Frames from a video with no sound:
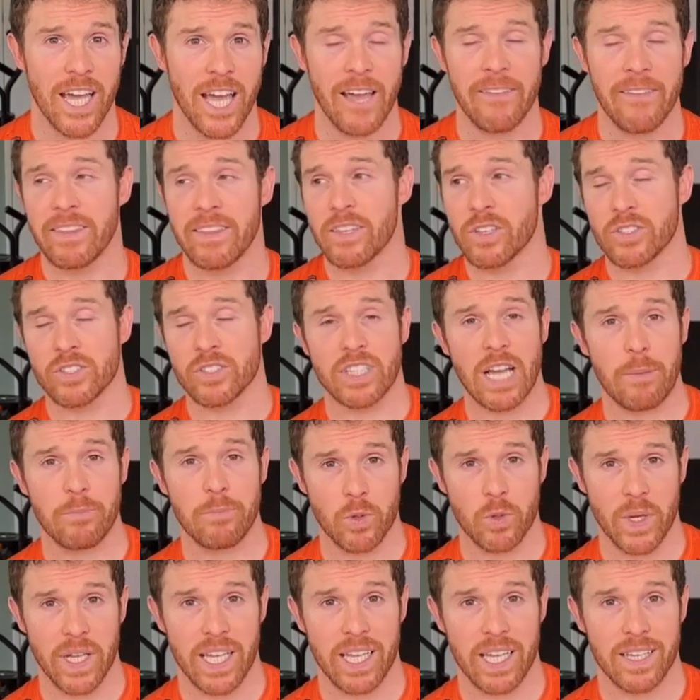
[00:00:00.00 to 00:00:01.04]
and then they'll stop
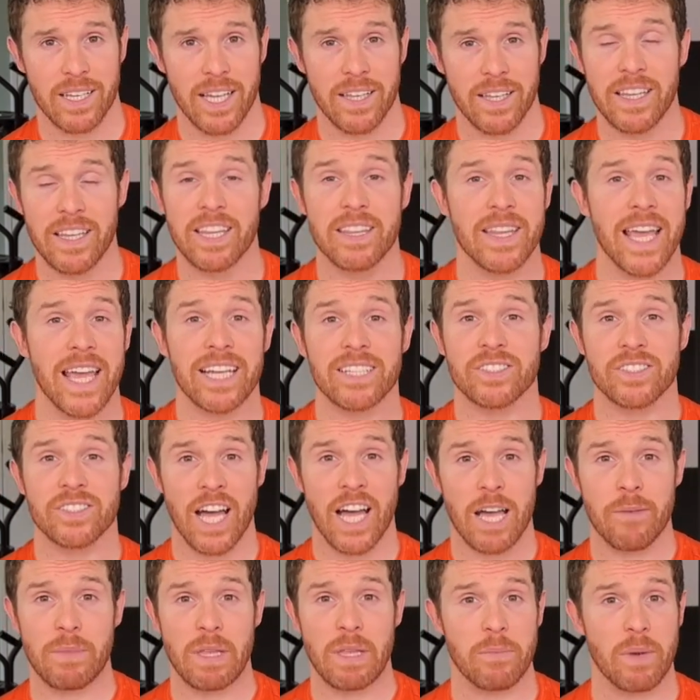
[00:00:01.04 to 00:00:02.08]
doing it. And then next
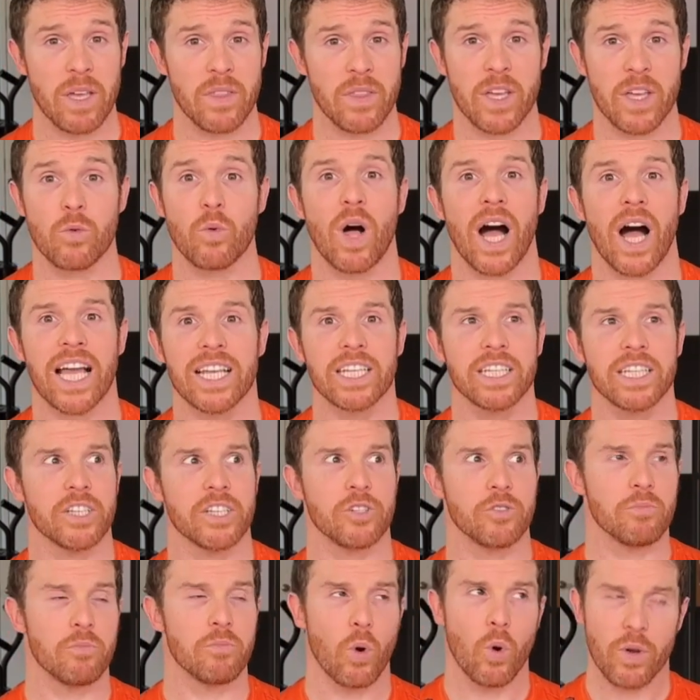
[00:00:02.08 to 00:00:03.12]
time they might think, well, I need to
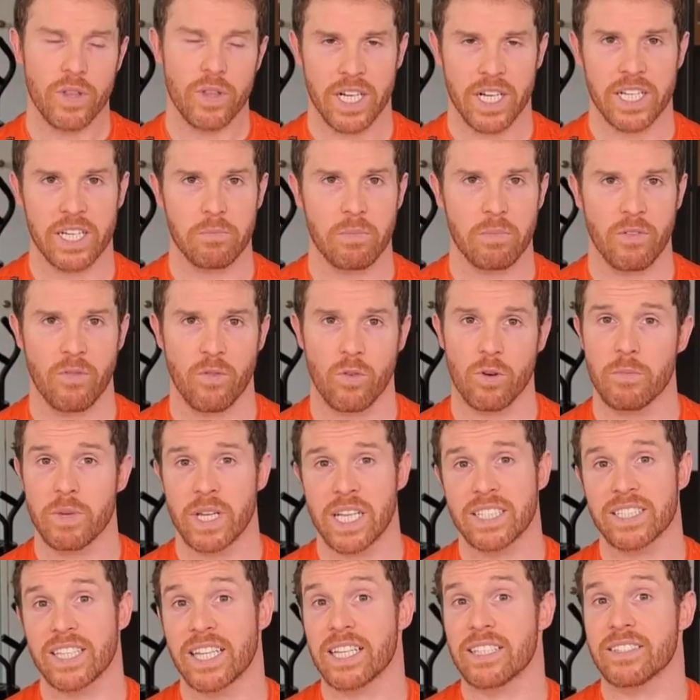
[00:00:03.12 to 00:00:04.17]
do more than I did before
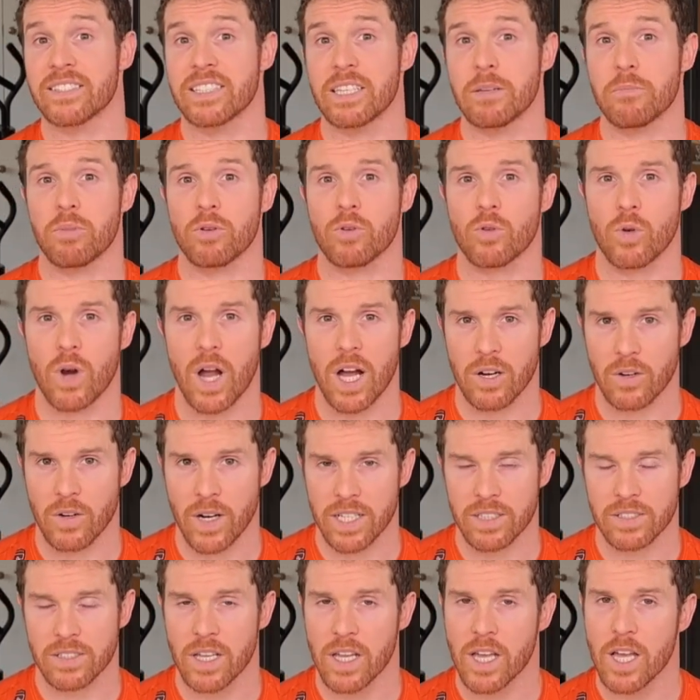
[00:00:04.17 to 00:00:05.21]
because I didn't see
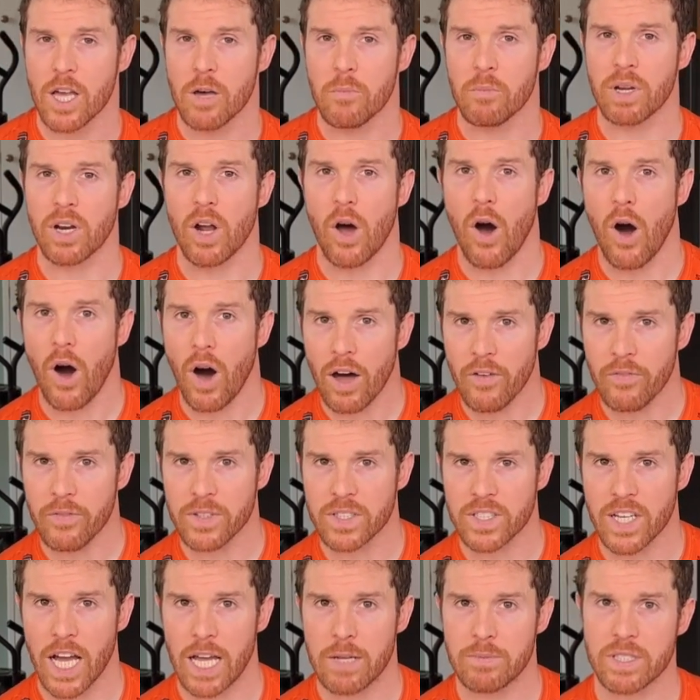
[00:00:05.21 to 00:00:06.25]
progress. But
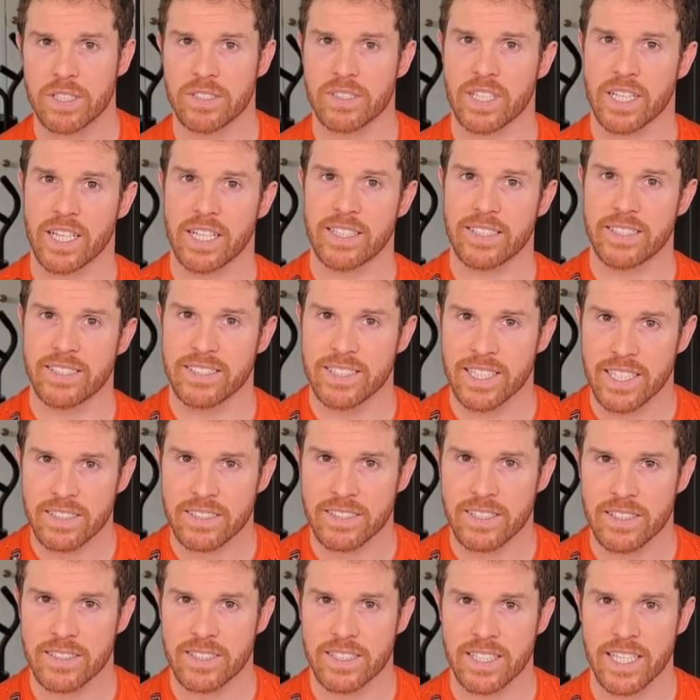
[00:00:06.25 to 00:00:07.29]
oftentimes it's the
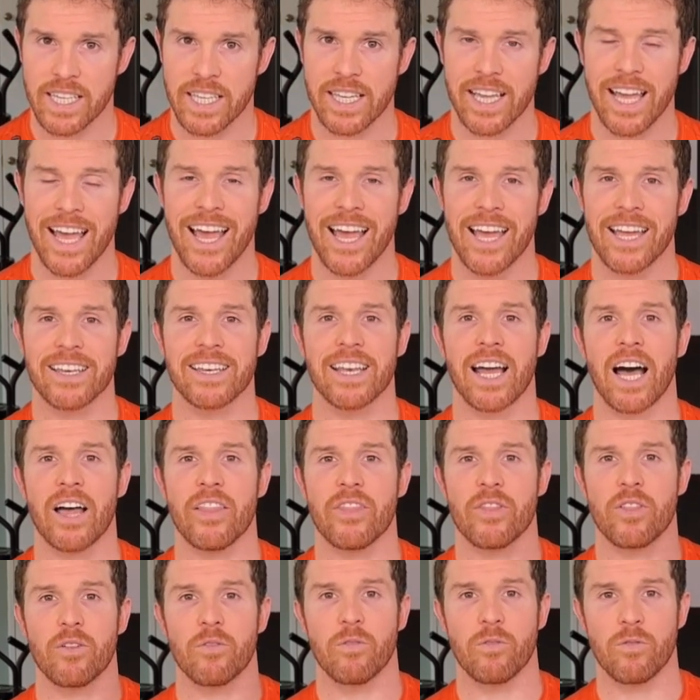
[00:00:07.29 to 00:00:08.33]
consistency,
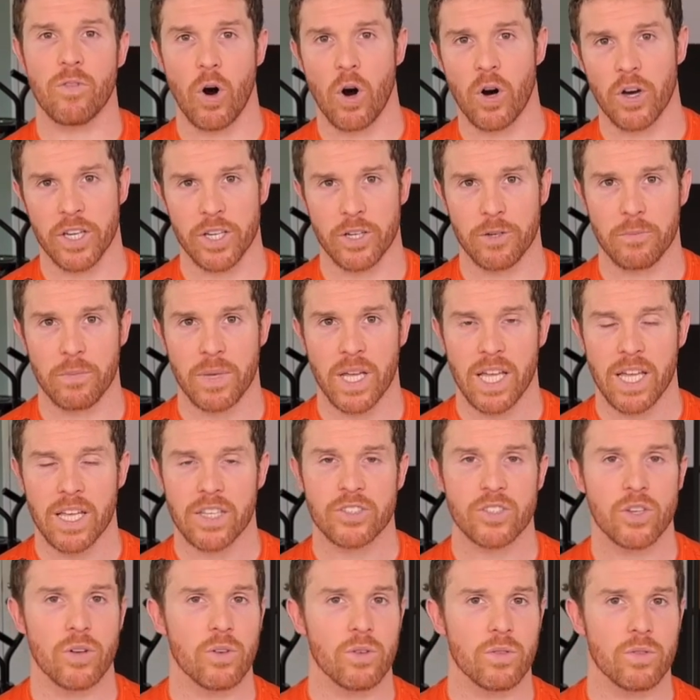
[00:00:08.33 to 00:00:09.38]
not the volume.
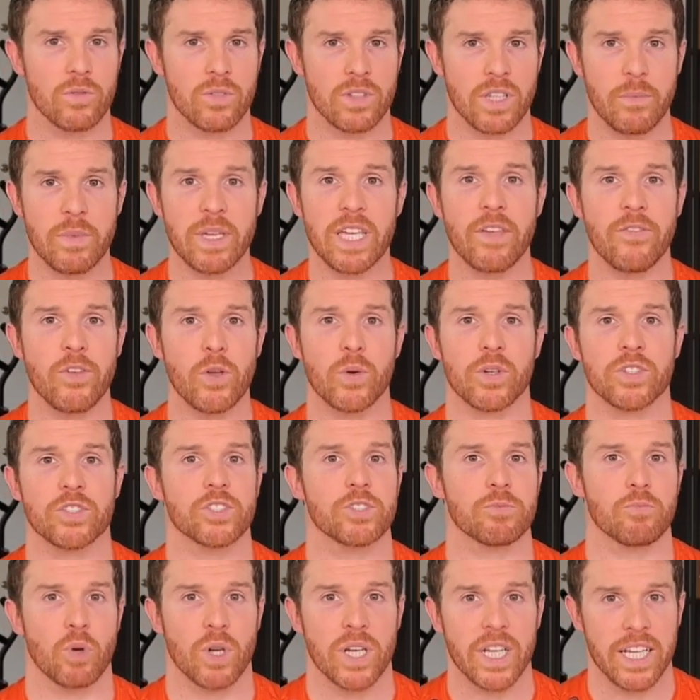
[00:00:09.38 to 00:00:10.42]
So let me give you a
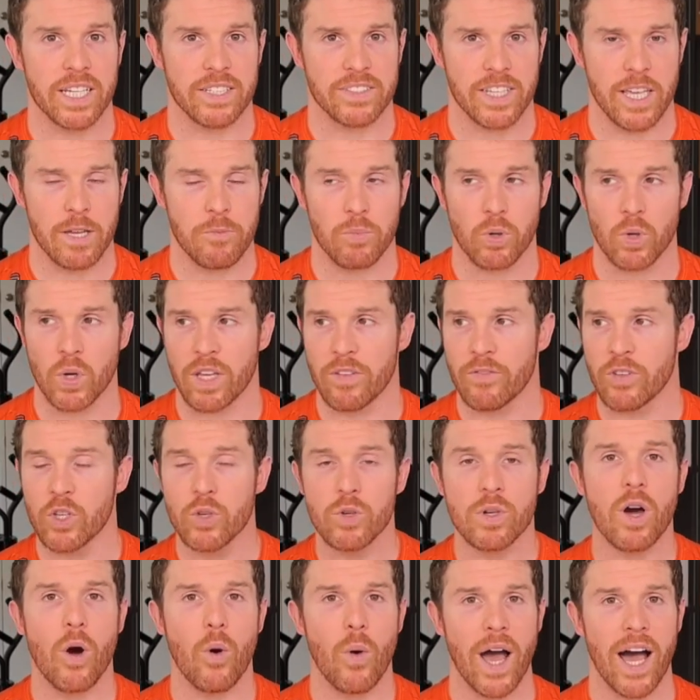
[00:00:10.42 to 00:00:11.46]
sprint example. If you
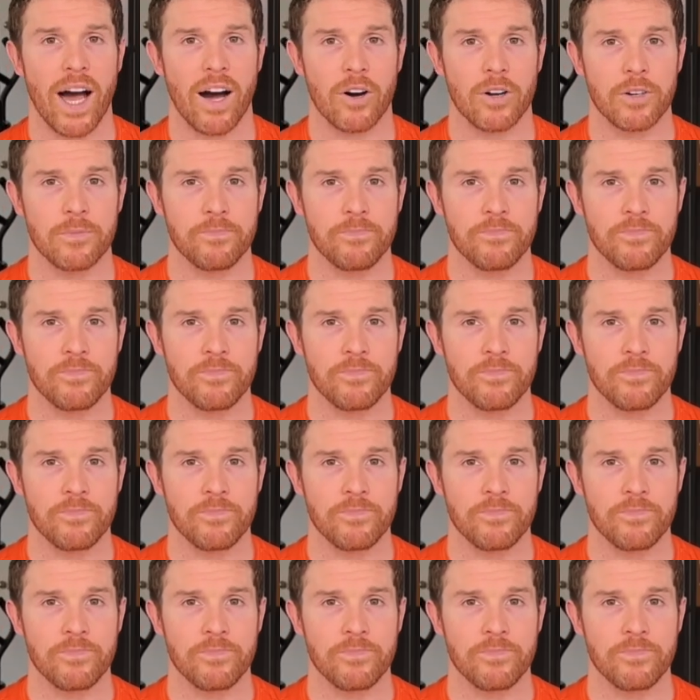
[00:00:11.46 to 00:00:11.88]
go out